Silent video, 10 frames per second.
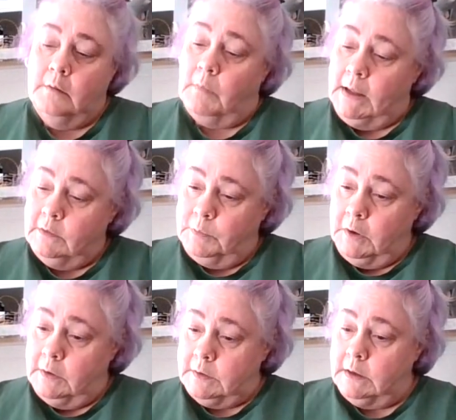my
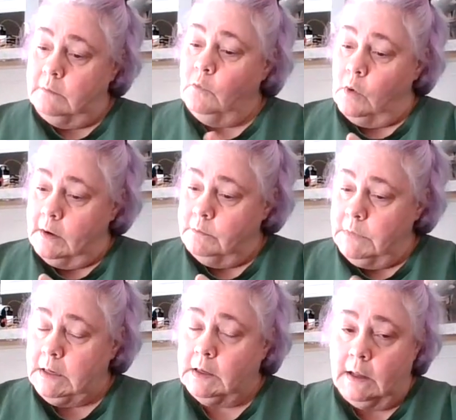spirit team wanted
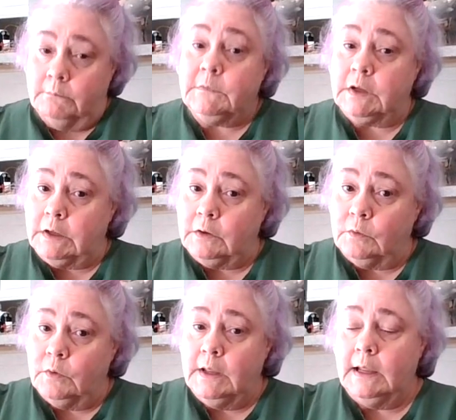me to come to you
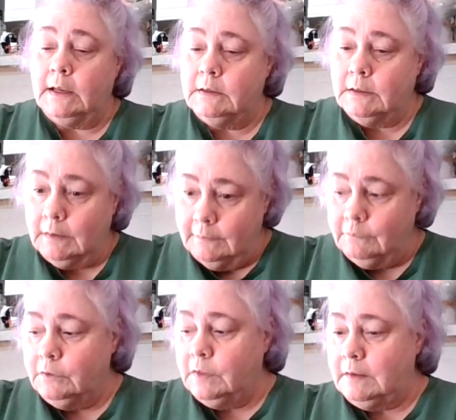and
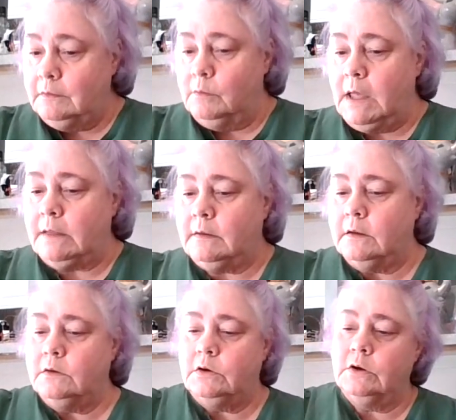deliver this
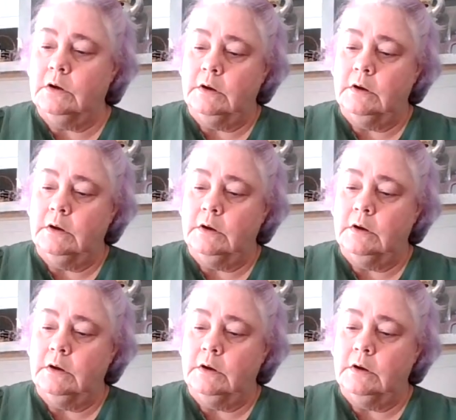message.